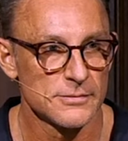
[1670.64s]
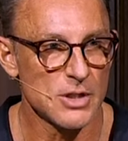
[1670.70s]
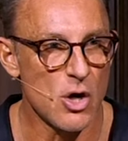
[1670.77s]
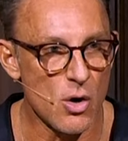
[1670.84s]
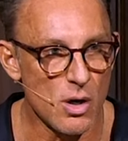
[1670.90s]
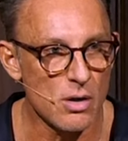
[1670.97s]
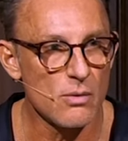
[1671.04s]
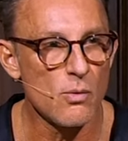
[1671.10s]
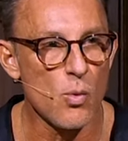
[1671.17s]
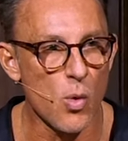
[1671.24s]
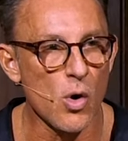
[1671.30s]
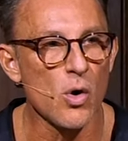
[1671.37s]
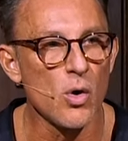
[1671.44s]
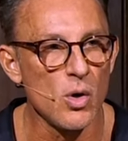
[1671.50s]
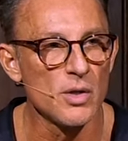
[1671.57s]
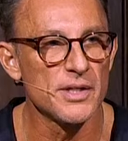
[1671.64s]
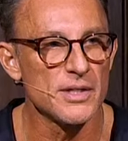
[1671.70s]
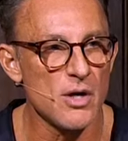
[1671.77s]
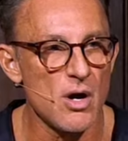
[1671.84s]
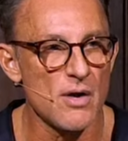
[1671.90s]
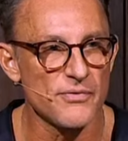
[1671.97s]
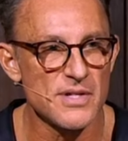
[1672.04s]
Our world and
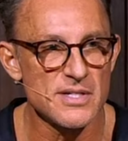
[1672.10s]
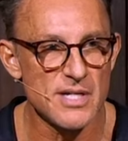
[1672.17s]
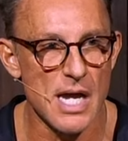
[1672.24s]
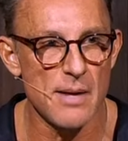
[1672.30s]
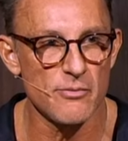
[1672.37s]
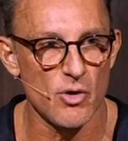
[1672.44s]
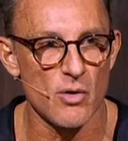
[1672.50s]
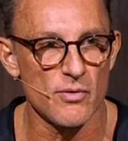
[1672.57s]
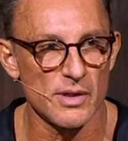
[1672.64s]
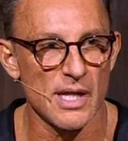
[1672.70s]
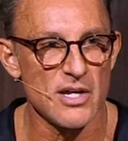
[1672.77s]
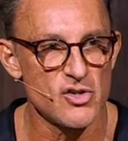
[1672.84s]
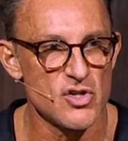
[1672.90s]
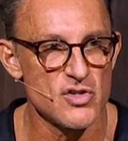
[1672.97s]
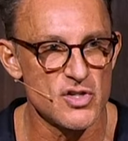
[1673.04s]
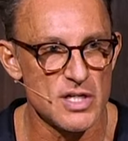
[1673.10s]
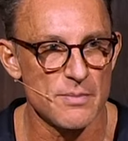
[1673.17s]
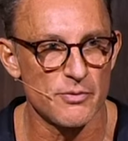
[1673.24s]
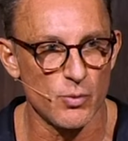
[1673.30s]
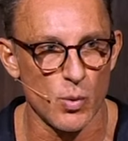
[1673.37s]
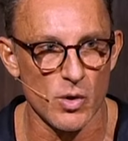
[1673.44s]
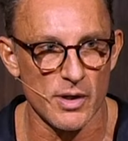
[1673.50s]
oftentimes our
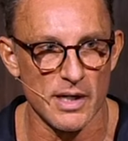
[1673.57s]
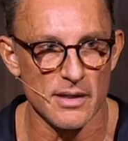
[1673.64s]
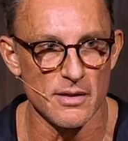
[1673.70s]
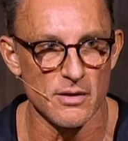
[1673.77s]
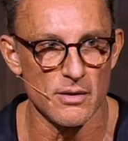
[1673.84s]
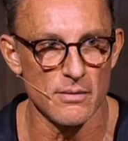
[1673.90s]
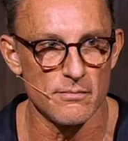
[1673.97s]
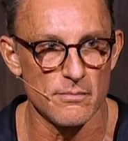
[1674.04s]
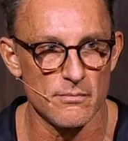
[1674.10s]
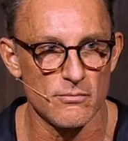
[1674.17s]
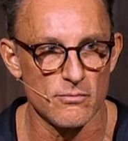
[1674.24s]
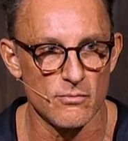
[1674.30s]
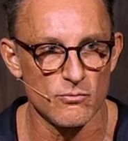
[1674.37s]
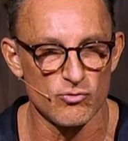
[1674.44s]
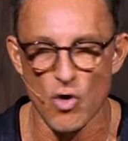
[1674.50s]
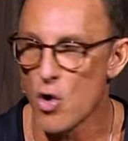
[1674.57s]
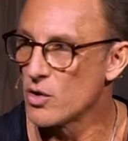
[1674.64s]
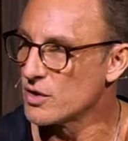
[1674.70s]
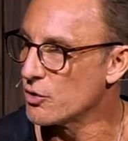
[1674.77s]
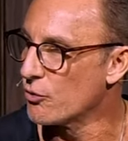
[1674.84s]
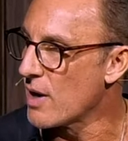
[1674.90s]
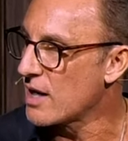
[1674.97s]
relationships work in the
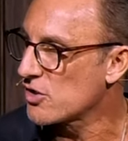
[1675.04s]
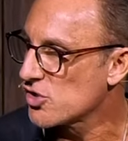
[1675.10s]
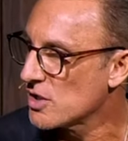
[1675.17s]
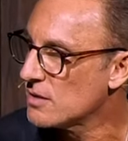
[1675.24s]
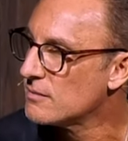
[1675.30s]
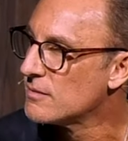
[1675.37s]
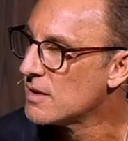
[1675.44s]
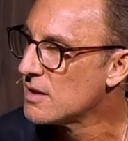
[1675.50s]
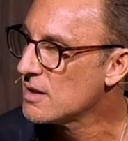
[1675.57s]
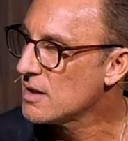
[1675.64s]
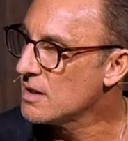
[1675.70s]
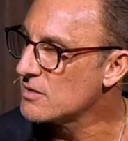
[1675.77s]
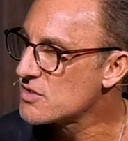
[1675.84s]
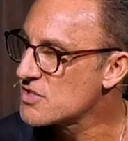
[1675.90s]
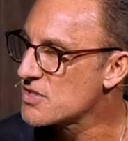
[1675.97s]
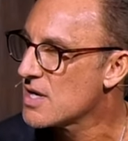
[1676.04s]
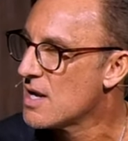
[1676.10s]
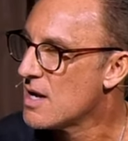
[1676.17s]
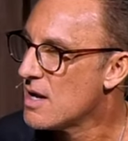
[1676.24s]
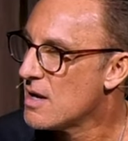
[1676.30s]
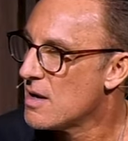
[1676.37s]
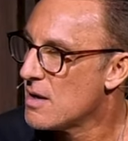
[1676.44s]
wrong direction. It's
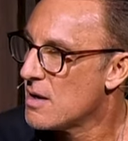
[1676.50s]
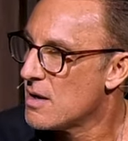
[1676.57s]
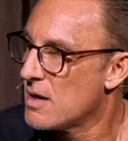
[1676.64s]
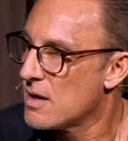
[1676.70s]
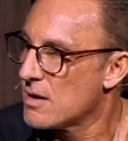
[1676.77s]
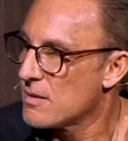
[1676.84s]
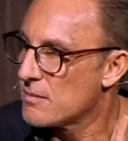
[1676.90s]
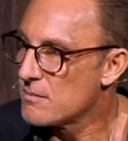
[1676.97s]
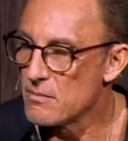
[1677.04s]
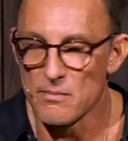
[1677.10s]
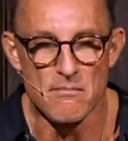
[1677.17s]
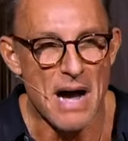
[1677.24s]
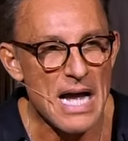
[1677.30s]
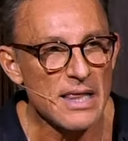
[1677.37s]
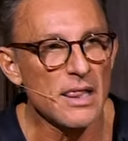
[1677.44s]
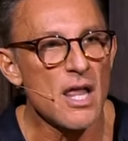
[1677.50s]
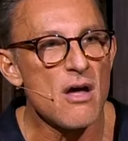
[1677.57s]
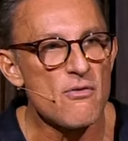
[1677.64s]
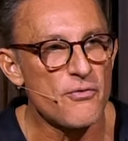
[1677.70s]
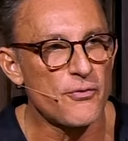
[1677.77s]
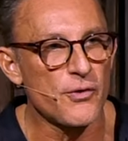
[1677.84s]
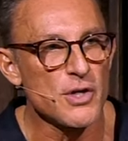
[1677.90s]
my
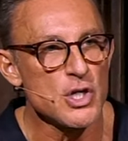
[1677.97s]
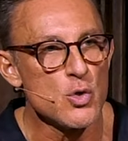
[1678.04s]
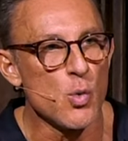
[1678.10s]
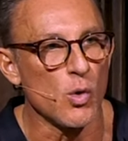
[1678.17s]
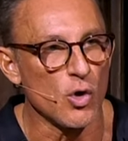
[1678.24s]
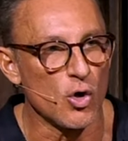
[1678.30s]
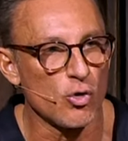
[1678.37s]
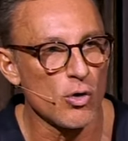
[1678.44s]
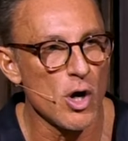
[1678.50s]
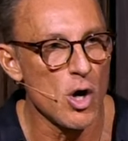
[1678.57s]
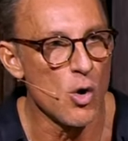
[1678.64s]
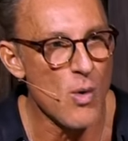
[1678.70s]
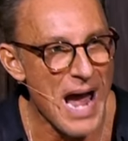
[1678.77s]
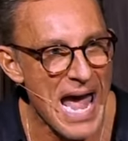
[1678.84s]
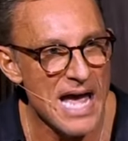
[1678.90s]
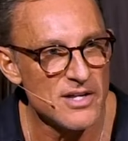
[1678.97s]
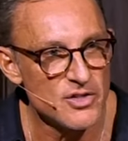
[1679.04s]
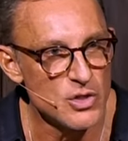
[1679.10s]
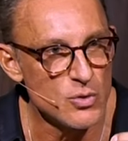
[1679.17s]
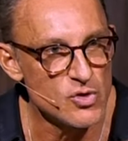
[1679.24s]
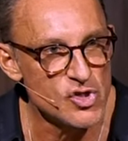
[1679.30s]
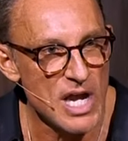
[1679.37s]
love for you will grow
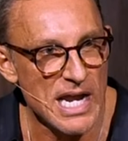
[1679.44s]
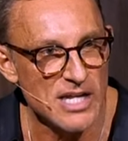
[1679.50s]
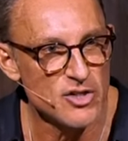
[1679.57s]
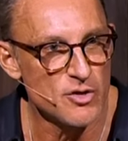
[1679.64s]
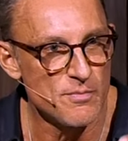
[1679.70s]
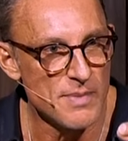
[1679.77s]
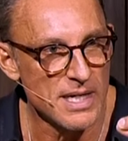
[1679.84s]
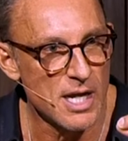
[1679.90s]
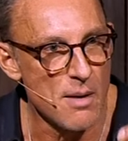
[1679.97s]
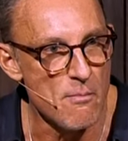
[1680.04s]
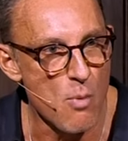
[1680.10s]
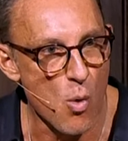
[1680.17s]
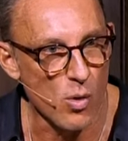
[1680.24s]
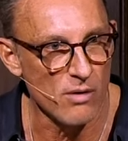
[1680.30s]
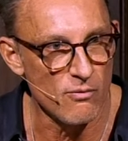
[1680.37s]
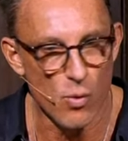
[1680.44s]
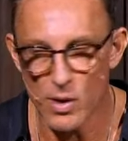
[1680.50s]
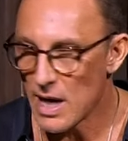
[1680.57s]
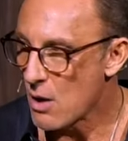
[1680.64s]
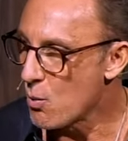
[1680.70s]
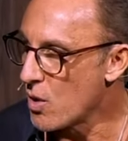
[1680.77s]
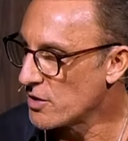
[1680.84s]
as you change and become more of
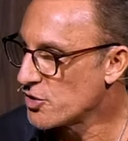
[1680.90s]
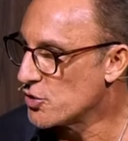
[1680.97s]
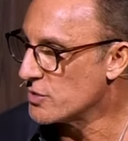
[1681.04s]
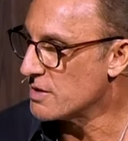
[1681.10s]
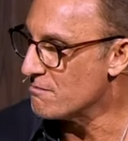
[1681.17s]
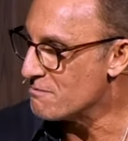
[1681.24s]
what I want you to